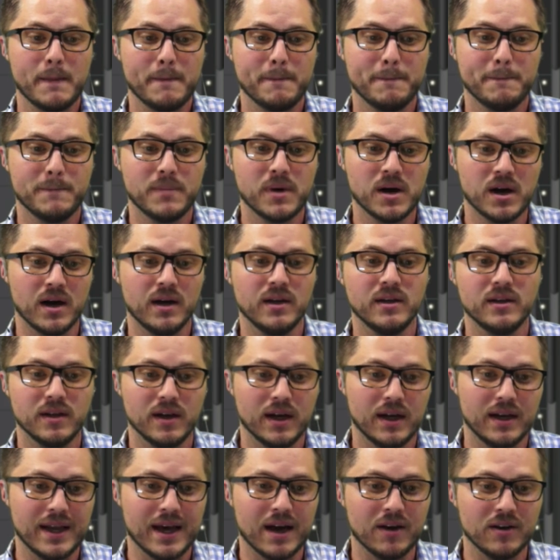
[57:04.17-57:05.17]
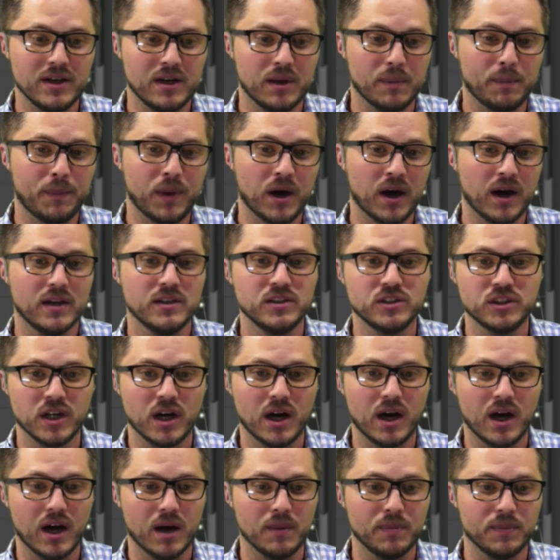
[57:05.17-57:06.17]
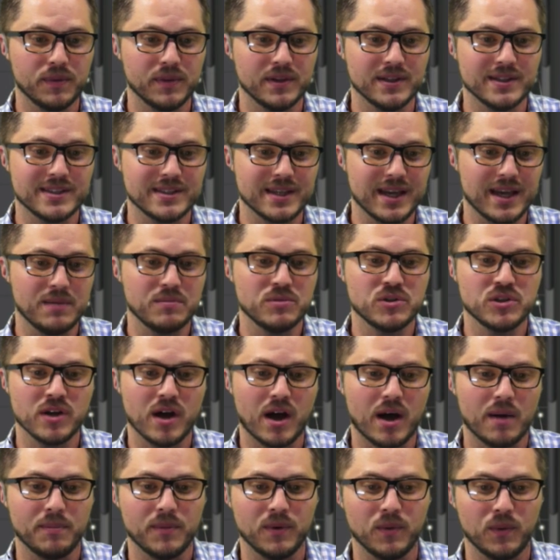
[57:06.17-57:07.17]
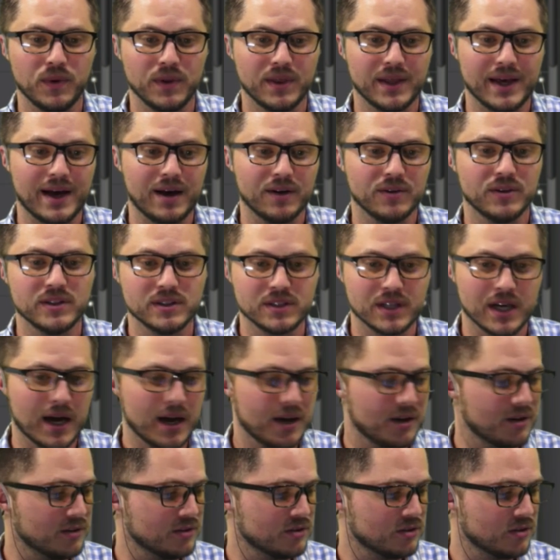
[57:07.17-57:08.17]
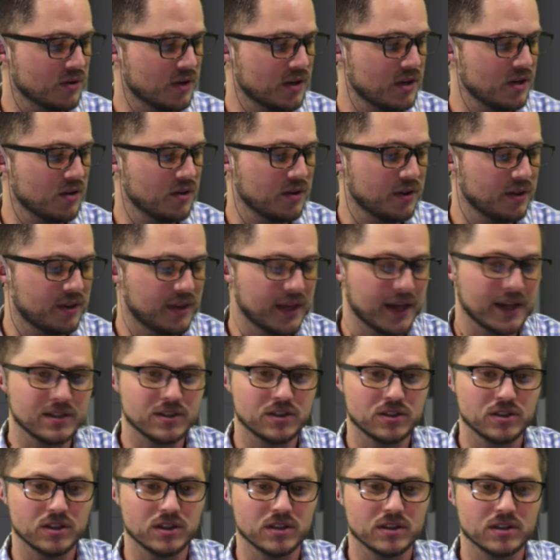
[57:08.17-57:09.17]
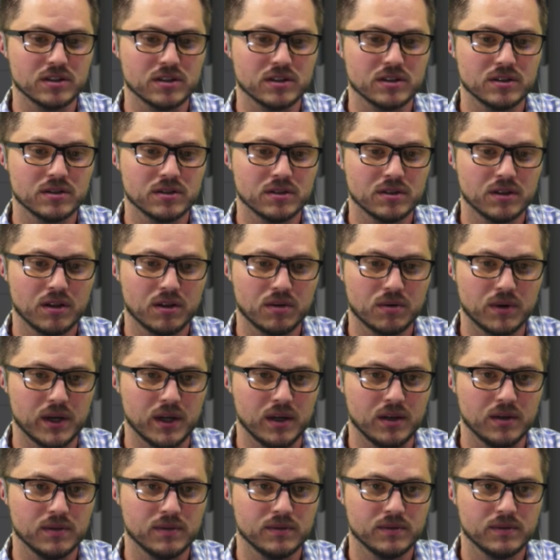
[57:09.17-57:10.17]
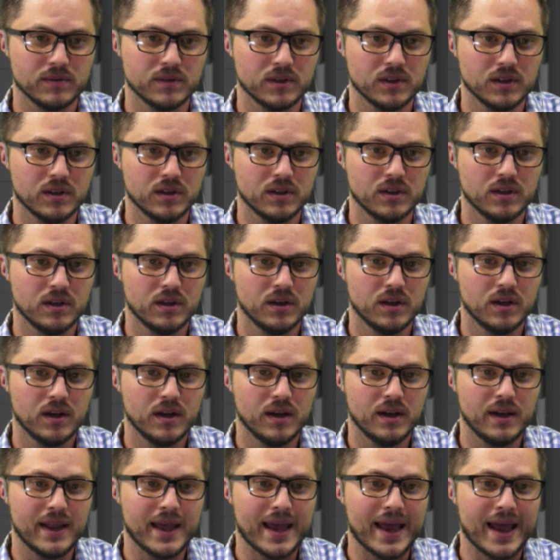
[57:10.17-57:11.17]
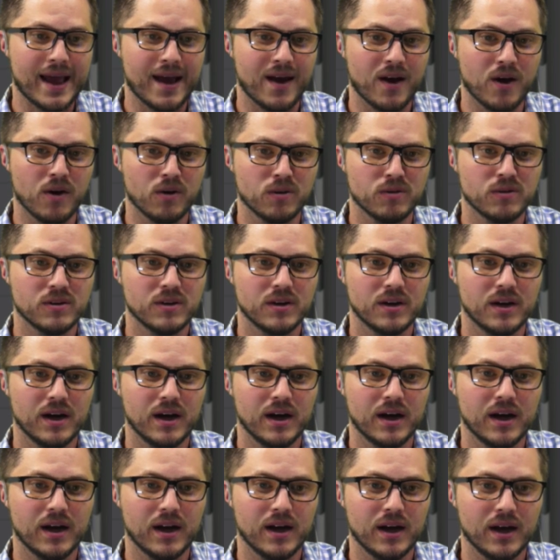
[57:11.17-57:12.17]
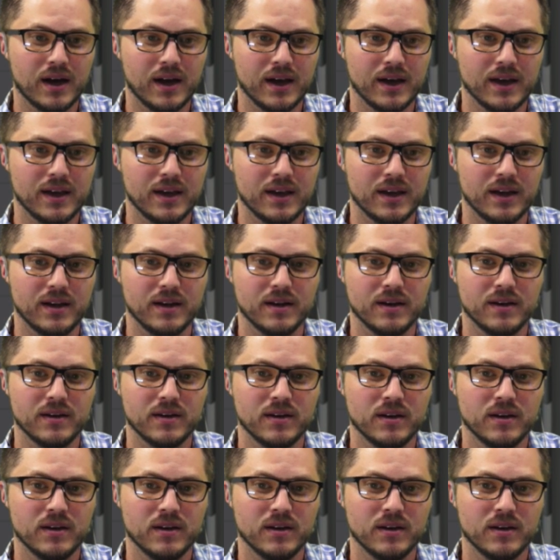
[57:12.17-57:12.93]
But I now need to punch up the same shot but without the title. So I know that that's just 3. Now I hit it.